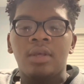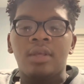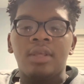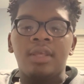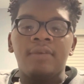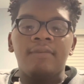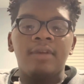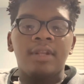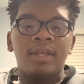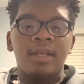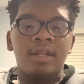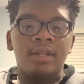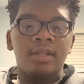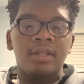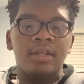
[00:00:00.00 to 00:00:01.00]
Even
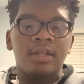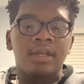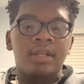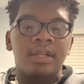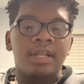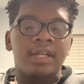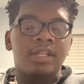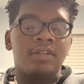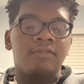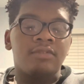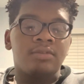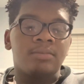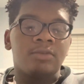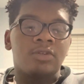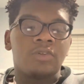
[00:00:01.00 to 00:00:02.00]
in
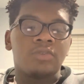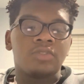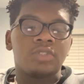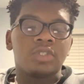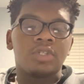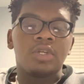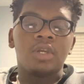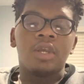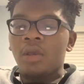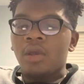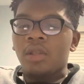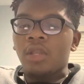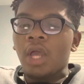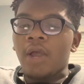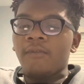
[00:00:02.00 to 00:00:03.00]
collectivism culture,
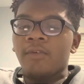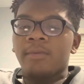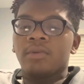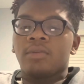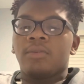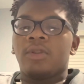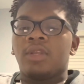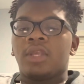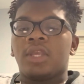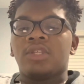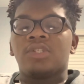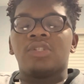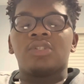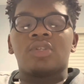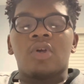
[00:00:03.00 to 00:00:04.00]
nonverbal
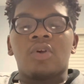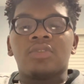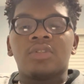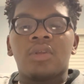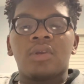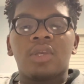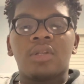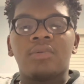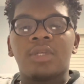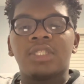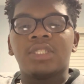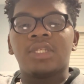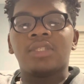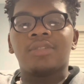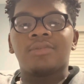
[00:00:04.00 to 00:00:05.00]
communication is also a good way to
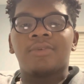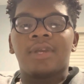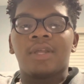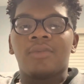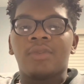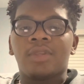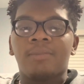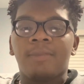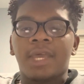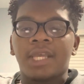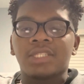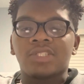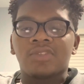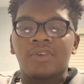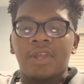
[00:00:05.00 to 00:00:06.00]
interact with
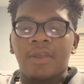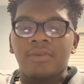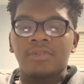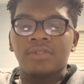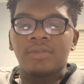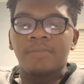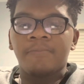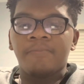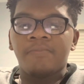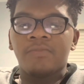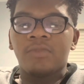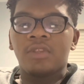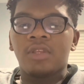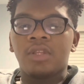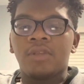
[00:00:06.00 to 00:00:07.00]
mass crowds.
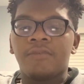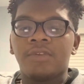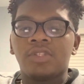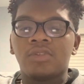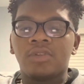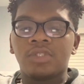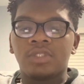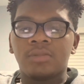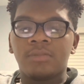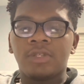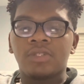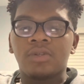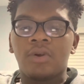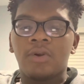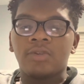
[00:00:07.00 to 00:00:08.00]
Individualism
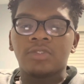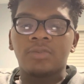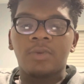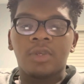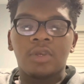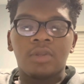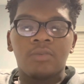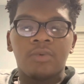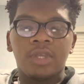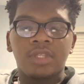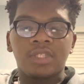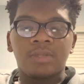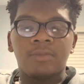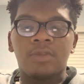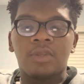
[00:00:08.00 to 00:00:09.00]
is also a good way to
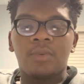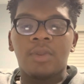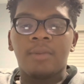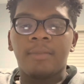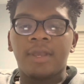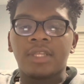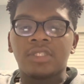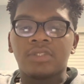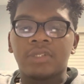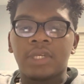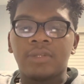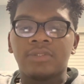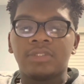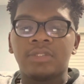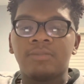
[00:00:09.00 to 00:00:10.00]
communicate with mass
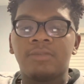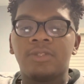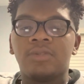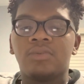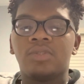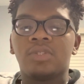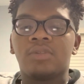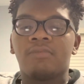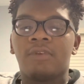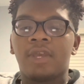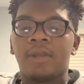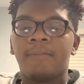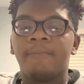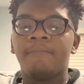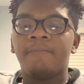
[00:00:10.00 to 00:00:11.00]
crowds simply due to the fact